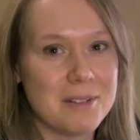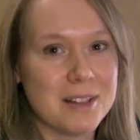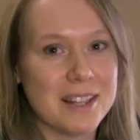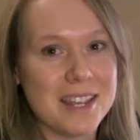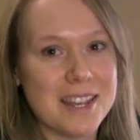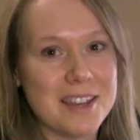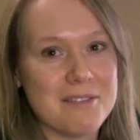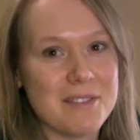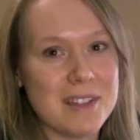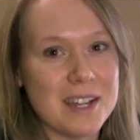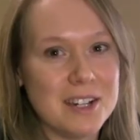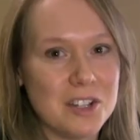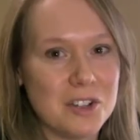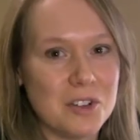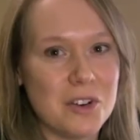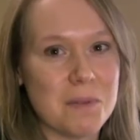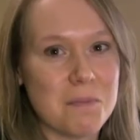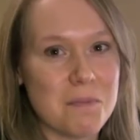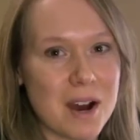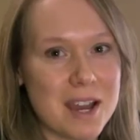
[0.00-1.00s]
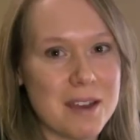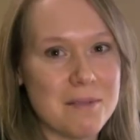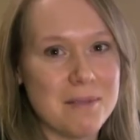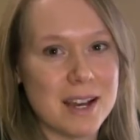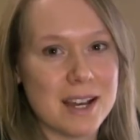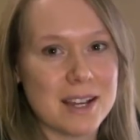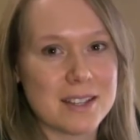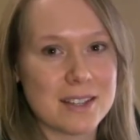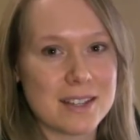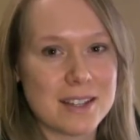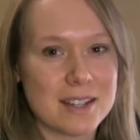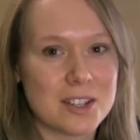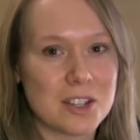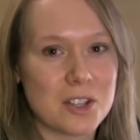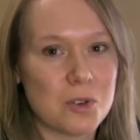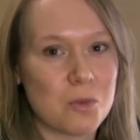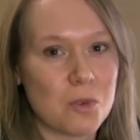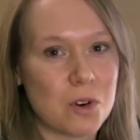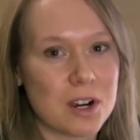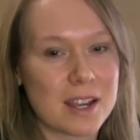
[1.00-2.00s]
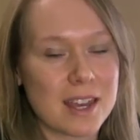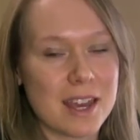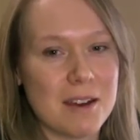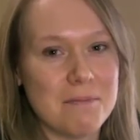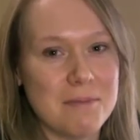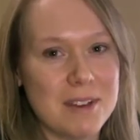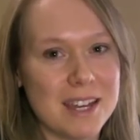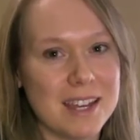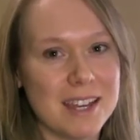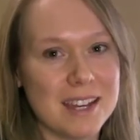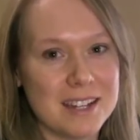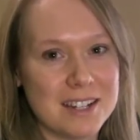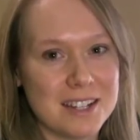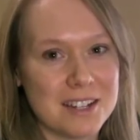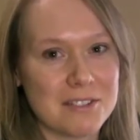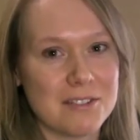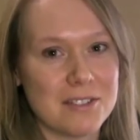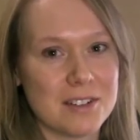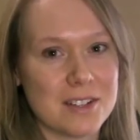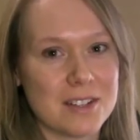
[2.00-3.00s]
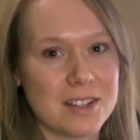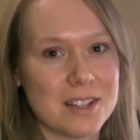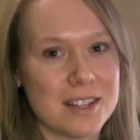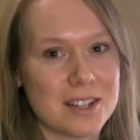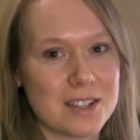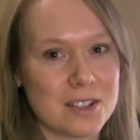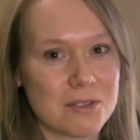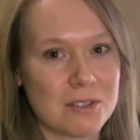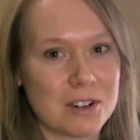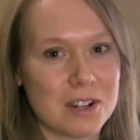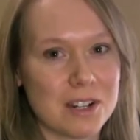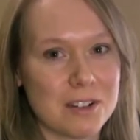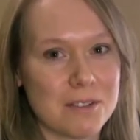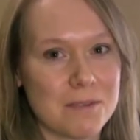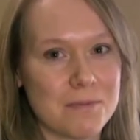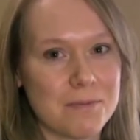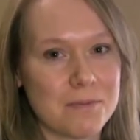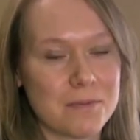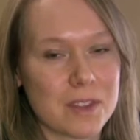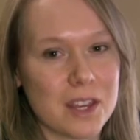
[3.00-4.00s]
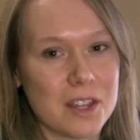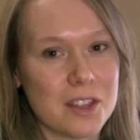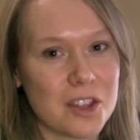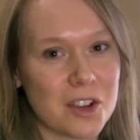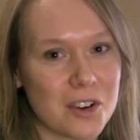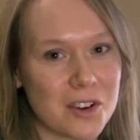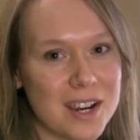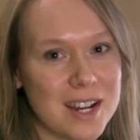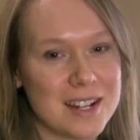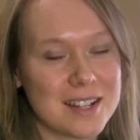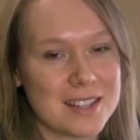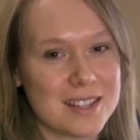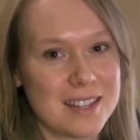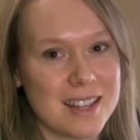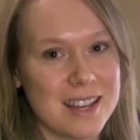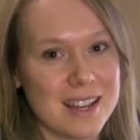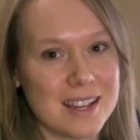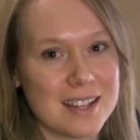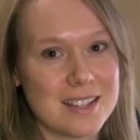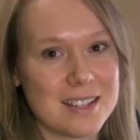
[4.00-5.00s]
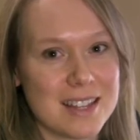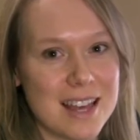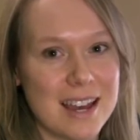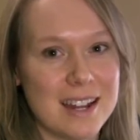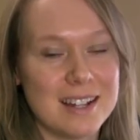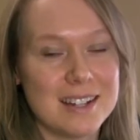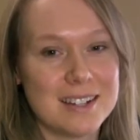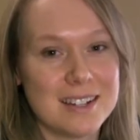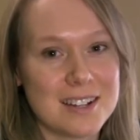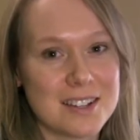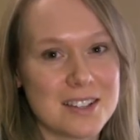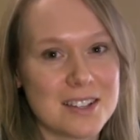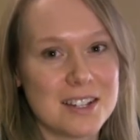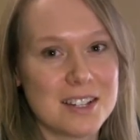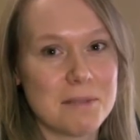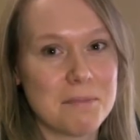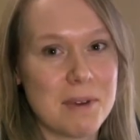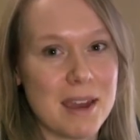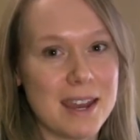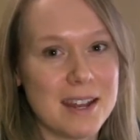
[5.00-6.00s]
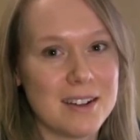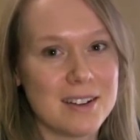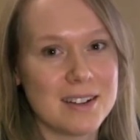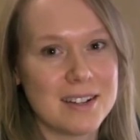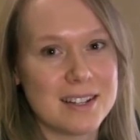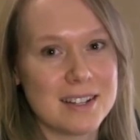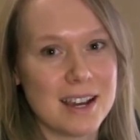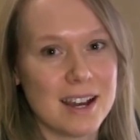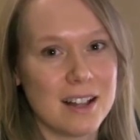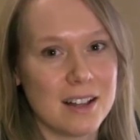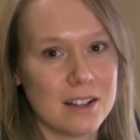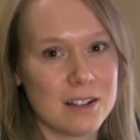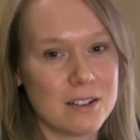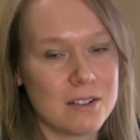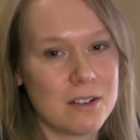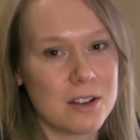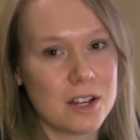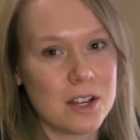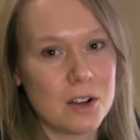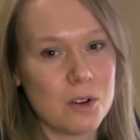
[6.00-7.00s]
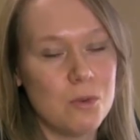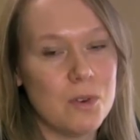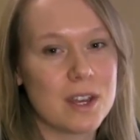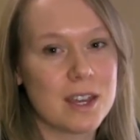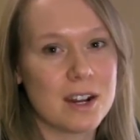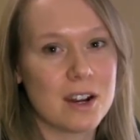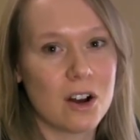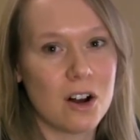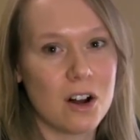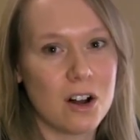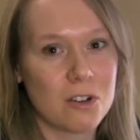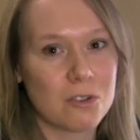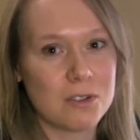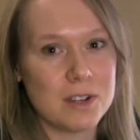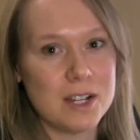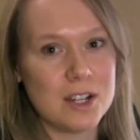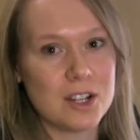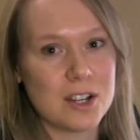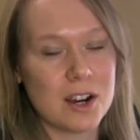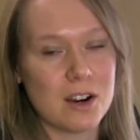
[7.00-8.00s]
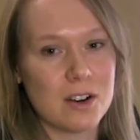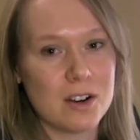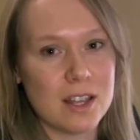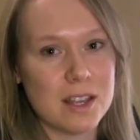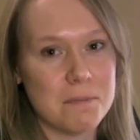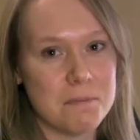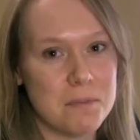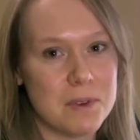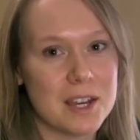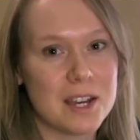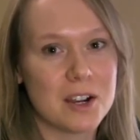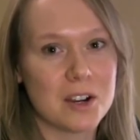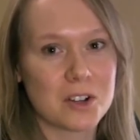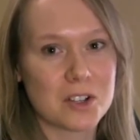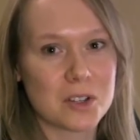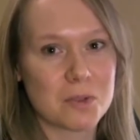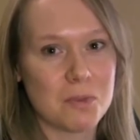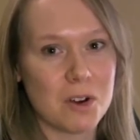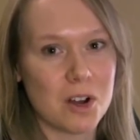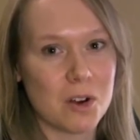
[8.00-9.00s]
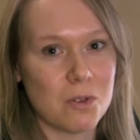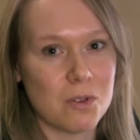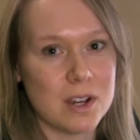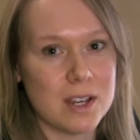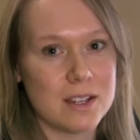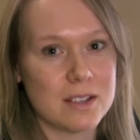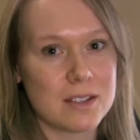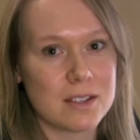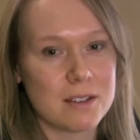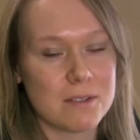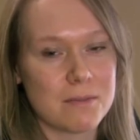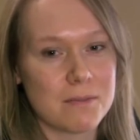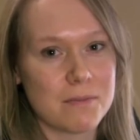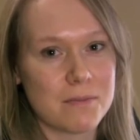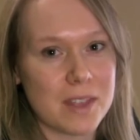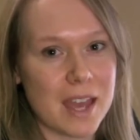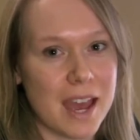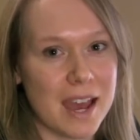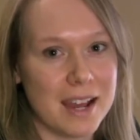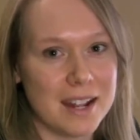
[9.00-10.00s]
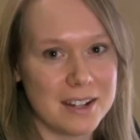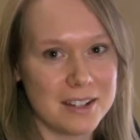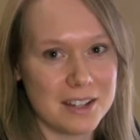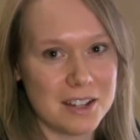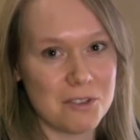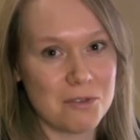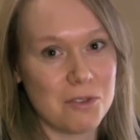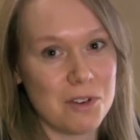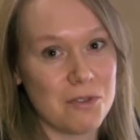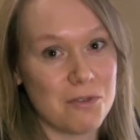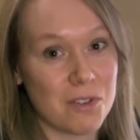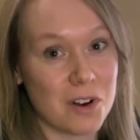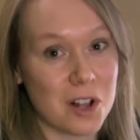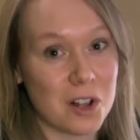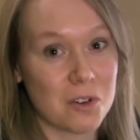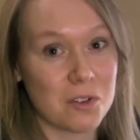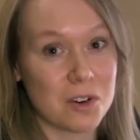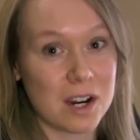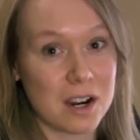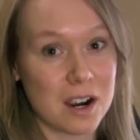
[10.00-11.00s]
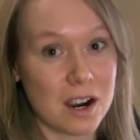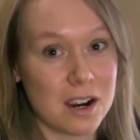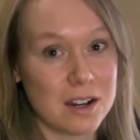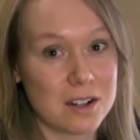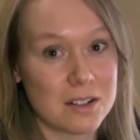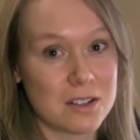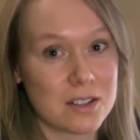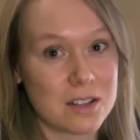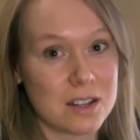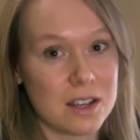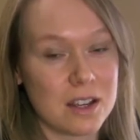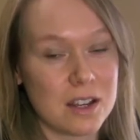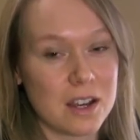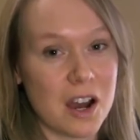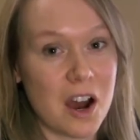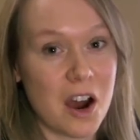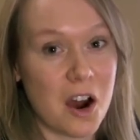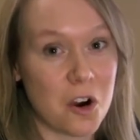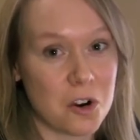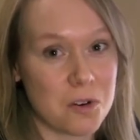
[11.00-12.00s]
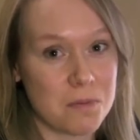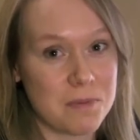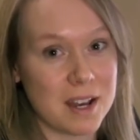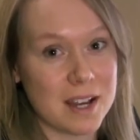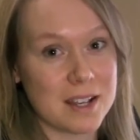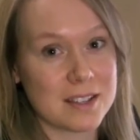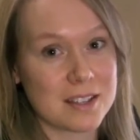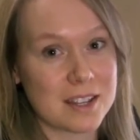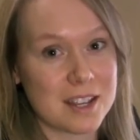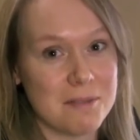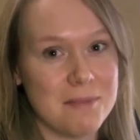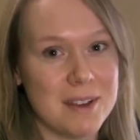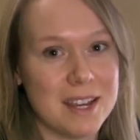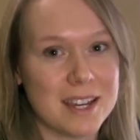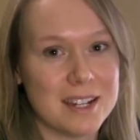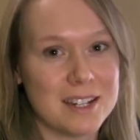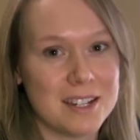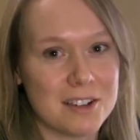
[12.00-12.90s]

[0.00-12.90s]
believe that doing my best is to work at making a difference in this world. The greatest thing is that it doesn't depend on talent. We can all reach out in big or small ways. And if we follow our hearts, our best can make a